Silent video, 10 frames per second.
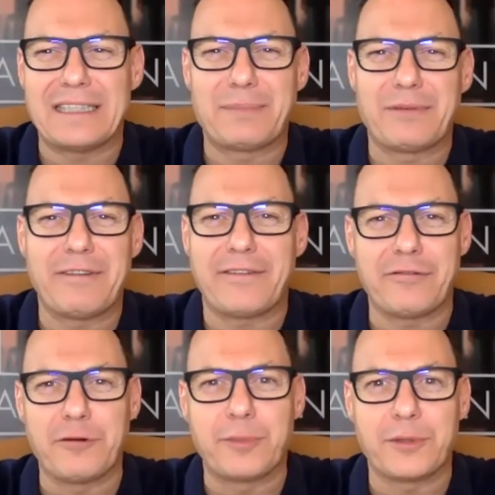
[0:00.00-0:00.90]

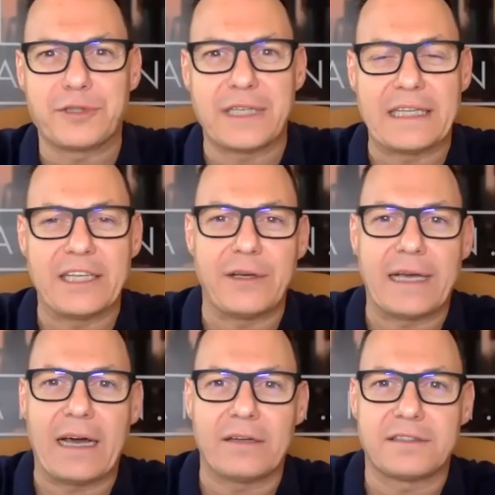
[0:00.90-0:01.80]
peripheral bullshit that you
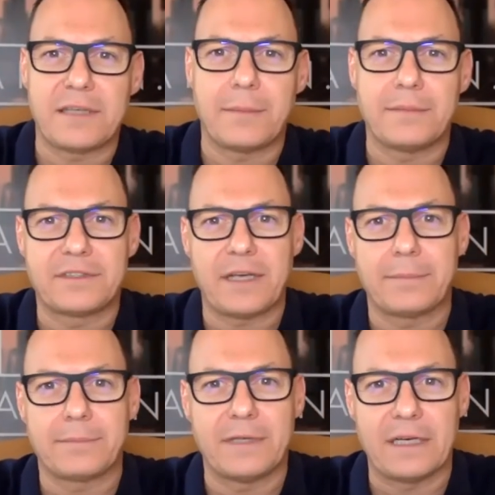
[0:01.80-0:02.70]
get on
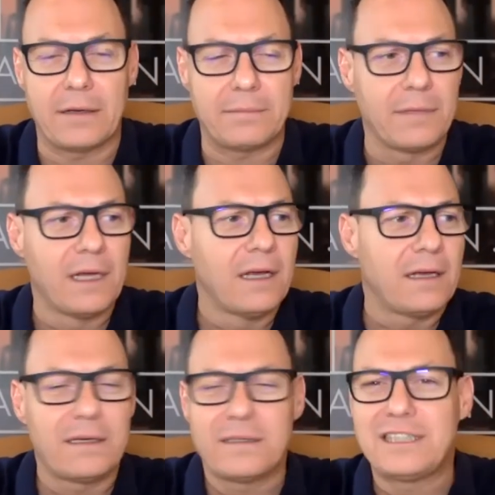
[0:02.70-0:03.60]
some, you know,
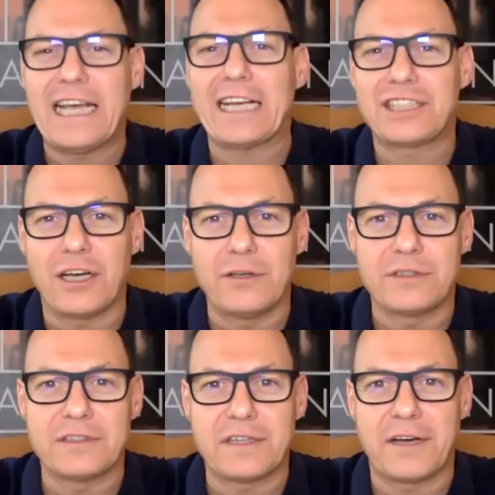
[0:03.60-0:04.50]
chat shows
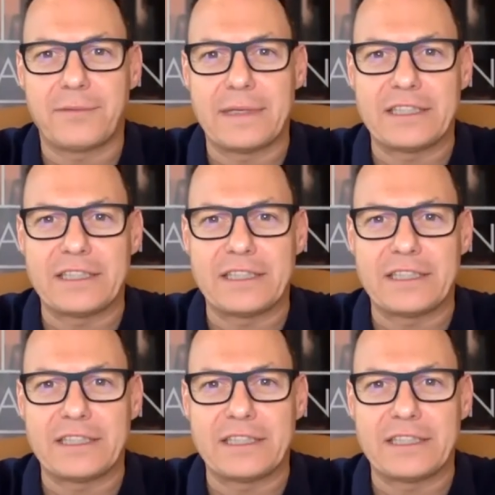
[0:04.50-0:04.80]
and stuff where they're